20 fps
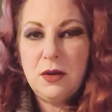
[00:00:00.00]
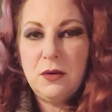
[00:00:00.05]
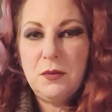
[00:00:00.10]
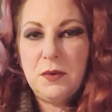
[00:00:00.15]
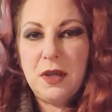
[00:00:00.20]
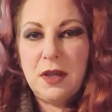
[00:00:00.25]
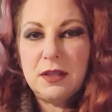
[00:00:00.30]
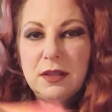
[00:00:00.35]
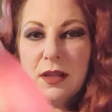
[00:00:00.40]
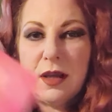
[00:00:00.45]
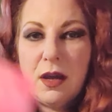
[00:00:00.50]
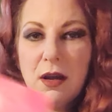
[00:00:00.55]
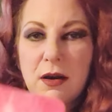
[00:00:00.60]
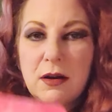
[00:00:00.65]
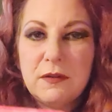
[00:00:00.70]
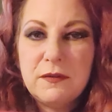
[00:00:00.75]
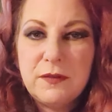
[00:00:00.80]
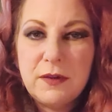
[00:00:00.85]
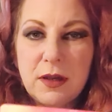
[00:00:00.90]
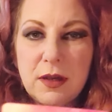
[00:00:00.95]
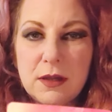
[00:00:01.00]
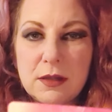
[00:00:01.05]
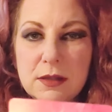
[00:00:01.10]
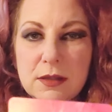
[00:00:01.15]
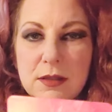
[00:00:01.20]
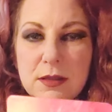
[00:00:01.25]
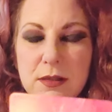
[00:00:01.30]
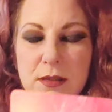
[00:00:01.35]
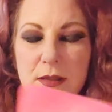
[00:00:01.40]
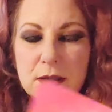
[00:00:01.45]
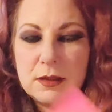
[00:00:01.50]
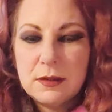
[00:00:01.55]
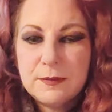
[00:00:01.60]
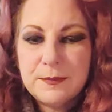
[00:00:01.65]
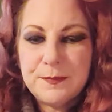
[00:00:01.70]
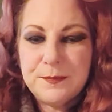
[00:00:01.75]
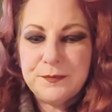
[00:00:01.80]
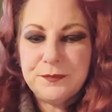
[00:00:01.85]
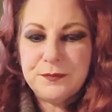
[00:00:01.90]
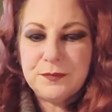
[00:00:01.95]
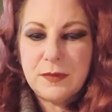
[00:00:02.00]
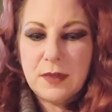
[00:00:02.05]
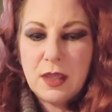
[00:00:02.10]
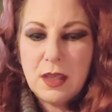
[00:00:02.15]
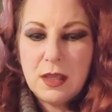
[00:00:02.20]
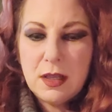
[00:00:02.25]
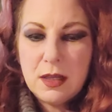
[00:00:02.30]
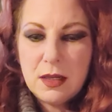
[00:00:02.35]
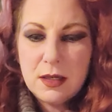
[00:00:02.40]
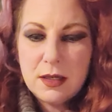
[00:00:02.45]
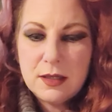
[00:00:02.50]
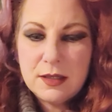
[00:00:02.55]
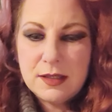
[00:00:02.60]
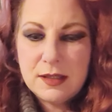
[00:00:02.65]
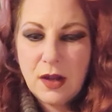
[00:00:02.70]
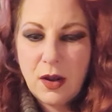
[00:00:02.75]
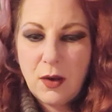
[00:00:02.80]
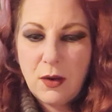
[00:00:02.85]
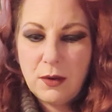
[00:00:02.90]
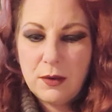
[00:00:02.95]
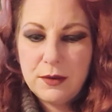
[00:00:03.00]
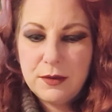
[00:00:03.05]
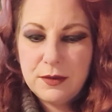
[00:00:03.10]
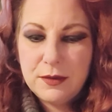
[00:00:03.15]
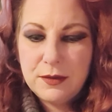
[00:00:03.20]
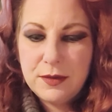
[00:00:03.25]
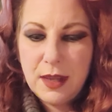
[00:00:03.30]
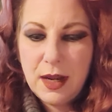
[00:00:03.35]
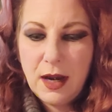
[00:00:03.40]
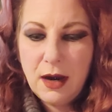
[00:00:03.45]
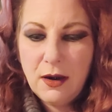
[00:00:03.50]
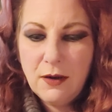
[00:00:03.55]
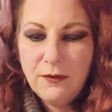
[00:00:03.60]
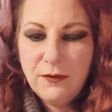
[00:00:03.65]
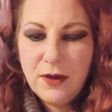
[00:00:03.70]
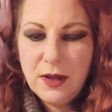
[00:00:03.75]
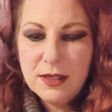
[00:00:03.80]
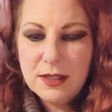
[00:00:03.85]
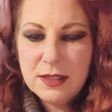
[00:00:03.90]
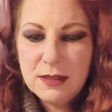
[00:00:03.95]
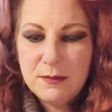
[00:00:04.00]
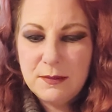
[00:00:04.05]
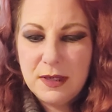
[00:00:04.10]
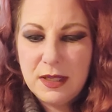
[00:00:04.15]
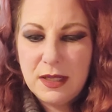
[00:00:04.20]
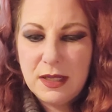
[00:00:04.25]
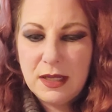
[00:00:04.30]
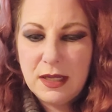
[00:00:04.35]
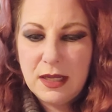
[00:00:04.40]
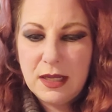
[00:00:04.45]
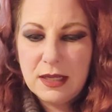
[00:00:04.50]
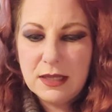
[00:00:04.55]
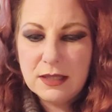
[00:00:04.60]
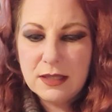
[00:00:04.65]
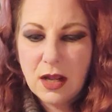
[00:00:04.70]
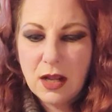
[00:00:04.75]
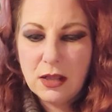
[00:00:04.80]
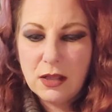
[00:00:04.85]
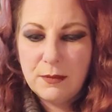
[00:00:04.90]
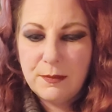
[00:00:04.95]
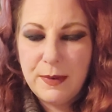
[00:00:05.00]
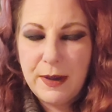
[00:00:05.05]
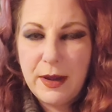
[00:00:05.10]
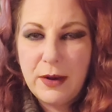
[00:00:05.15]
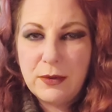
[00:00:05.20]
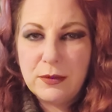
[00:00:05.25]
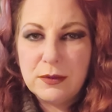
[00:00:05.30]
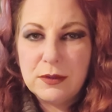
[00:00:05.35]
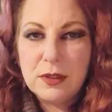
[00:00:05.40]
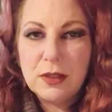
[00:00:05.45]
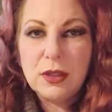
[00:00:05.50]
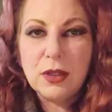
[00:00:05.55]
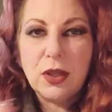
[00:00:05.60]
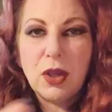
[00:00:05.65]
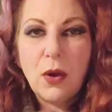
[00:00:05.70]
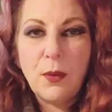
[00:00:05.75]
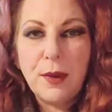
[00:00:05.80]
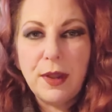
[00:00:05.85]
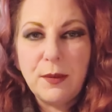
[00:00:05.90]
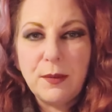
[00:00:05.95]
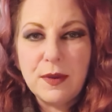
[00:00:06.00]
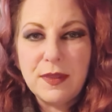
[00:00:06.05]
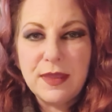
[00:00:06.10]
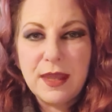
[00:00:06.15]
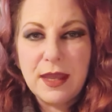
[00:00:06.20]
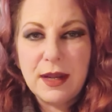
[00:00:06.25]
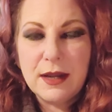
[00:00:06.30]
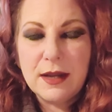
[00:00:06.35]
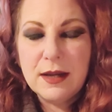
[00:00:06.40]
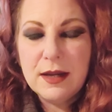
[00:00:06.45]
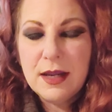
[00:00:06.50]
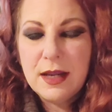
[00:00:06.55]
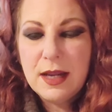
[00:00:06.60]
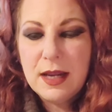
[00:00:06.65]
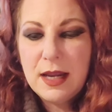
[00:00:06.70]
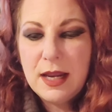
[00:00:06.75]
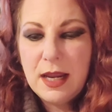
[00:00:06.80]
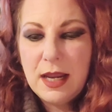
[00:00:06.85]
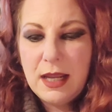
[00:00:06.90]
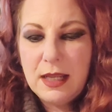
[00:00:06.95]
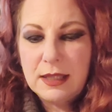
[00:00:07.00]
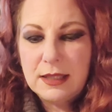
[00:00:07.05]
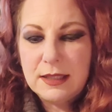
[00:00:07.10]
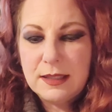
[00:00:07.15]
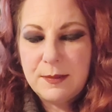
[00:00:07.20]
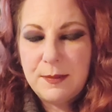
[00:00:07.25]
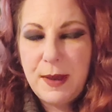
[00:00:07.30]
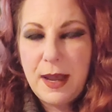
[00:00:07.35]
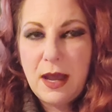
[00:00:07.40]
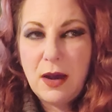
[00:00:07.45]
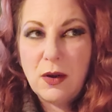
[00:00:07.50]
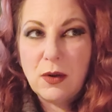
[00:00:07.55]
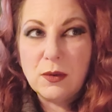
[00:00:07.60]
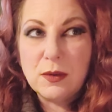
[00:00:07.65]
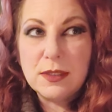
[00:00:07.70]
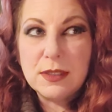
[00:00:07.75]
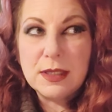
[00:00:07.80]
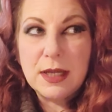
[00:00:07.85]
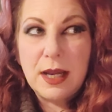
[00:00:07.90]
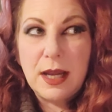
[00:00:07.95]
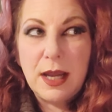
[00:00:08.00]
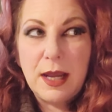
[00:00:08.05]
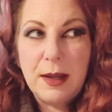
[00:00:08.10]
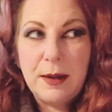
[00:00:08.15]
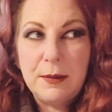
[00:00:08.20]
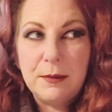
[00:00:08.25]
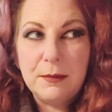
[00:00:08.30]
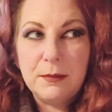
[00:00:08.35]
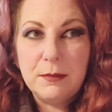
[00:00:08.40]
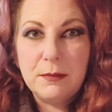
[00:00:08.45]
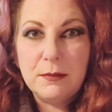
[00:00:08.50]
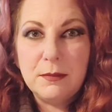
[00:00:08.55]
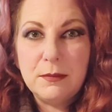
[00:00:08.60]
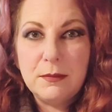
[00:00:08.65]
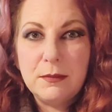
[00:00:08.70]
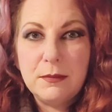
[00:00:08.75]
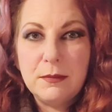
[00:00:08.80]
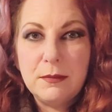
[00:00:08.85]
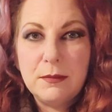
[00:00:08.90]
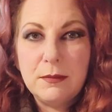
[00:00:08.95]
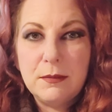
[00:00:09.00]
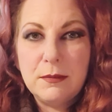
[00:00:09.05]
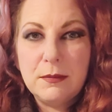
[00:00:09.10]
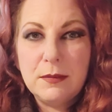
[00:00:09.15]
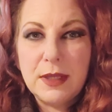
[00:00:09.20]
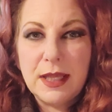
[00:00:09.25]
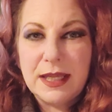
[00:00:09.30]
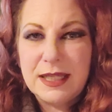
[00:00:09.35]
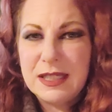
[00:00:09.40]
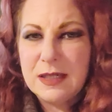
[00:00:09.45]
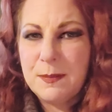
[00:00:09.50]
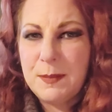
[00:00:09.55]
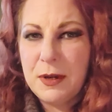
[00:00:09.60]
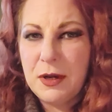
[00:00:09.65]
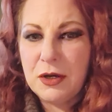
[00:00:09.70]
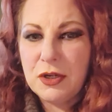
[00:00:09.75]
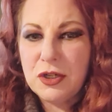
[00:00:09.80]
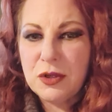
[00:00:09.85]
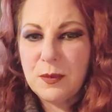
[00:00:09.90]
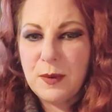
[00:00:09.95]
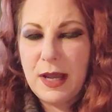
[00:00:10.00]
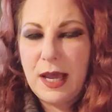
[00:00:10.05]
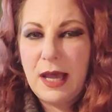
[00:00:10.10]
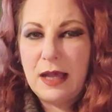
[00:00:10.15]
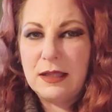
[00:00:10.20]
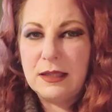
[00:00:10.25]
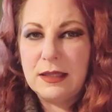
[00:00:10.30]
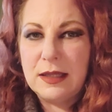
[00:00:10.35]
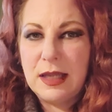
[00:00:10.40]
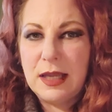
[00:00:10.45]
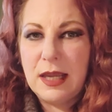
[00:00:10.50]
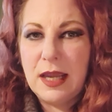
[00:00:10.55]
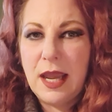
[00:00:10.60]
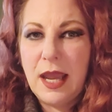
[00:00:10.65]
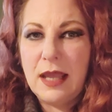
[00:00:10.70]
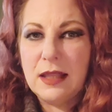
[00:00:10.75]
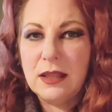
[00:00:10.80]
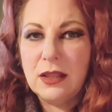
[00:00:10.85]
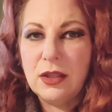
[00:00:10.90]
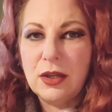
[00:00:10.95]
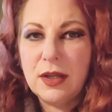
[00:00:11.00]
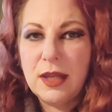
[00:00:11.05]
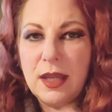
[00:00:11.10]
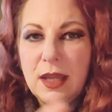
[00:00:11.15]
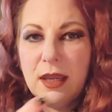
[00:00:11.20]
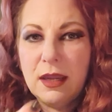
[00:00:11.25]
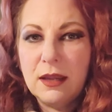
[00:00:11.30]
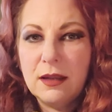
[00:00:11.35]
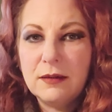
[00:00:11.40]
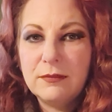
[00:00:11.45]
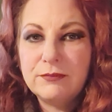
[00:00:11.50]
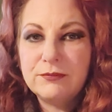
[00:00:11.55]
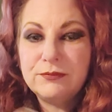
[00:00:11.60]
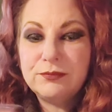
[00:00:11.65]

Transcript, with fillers: we got the Hierophant. So the Hierophant to me is all about going within. It's about um, like spirituality and looking,